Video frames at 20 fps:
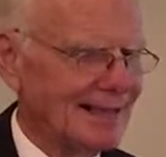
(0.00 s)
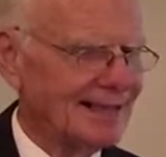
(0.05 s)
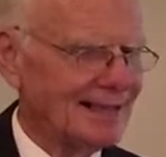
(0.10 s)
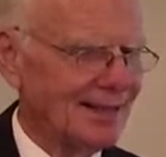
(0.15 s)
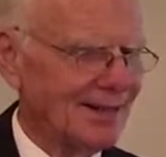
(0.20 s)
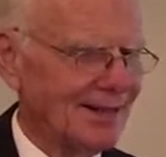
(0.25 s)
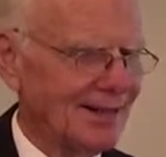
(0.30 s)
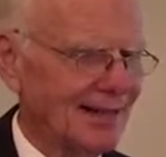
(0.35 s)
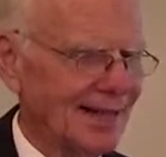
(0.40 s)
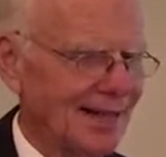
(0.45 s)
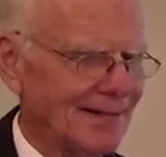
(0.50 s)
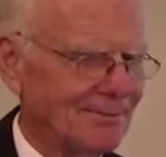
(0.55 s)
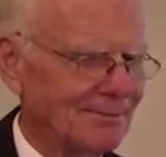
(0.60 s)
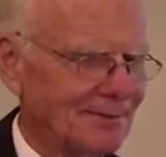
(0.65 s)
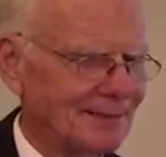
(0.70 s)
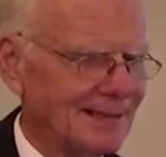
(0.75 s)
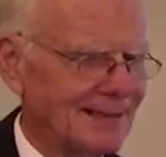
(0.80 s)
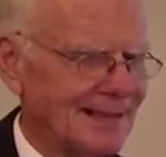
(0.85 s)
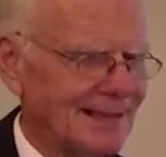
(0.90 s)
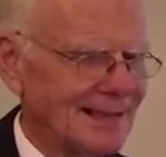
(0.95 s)
saw it
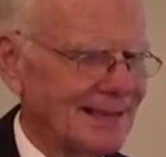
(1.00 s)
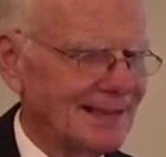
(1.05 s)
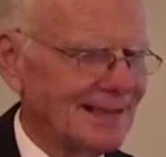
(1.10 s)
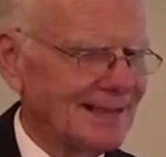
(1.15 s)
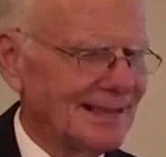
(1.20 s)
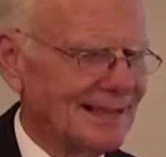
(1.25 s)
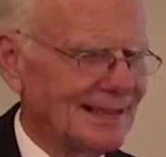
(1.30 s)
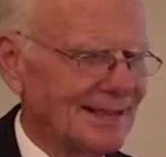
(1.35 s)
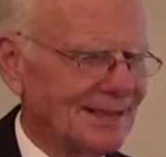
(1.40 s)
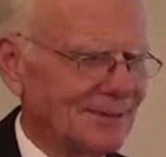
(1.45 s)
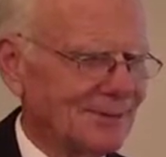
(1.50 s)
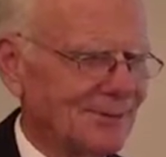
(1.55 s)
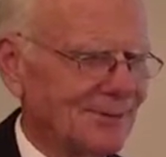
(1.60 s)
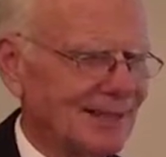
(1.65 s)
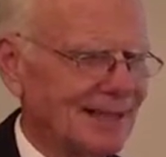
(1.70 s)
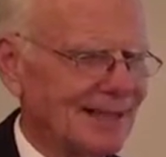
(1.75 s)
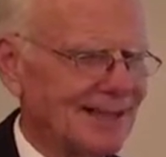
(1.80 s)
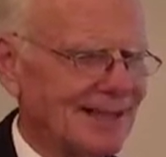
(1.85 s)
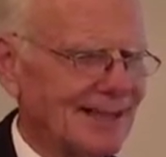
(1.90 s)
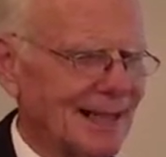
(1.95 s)
happen.
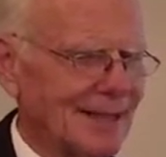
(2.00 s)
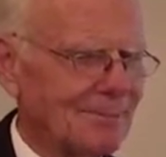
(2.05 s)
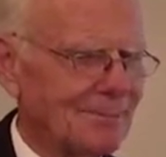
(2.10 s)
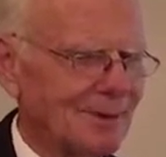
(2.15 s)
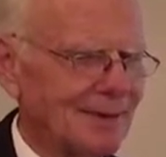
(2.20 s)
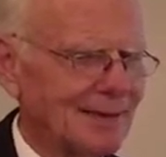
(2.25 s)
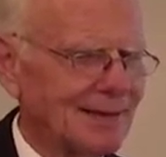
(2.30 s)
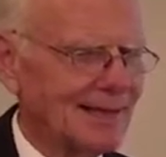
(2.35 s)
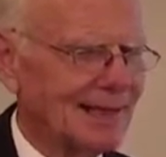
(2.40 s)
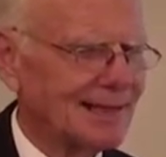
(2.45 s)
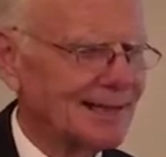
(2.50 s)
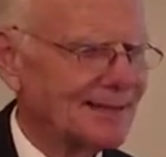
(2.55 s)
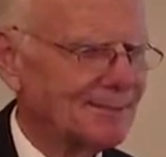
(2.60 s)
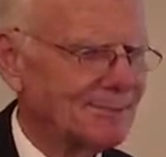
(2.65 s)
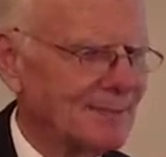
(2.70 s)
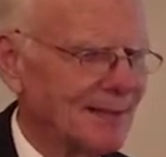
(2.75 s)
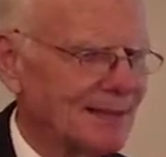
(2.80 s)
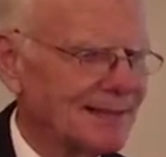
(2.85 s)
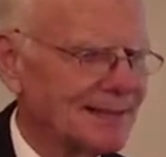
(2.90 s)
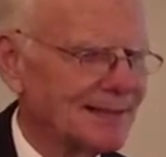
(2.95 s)
Resembled as
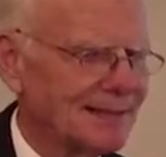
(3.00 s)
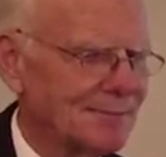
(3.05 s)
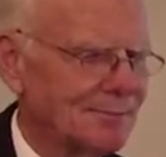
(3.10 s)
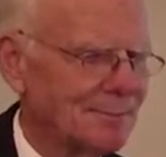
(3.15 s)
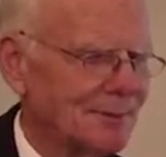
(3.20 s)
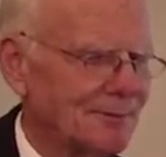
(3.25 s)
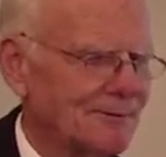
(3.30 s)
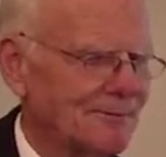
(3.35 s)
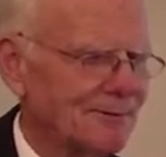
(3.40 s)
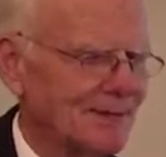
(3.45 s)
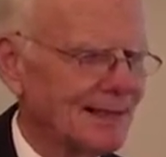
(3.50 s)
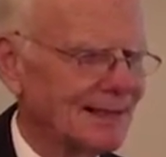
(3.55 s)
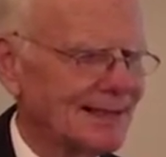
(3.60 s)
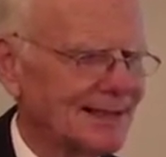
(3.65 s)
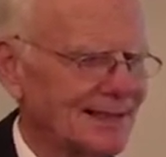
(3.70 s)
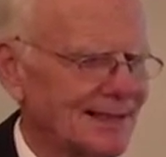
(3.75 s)
much the prophetic